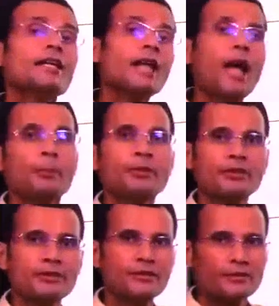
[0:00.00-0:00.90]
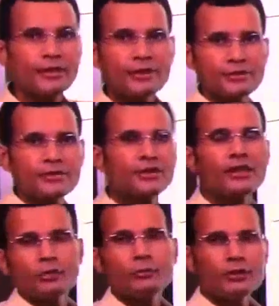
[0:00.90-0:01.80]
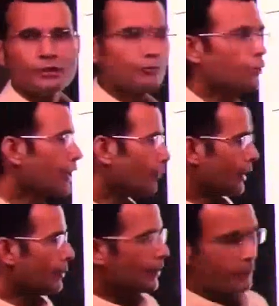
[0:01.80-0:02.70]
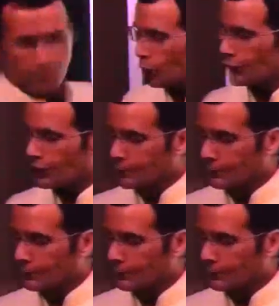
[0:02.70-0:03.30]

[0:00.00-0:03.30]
happens, these are the words for equilibrium. Okay,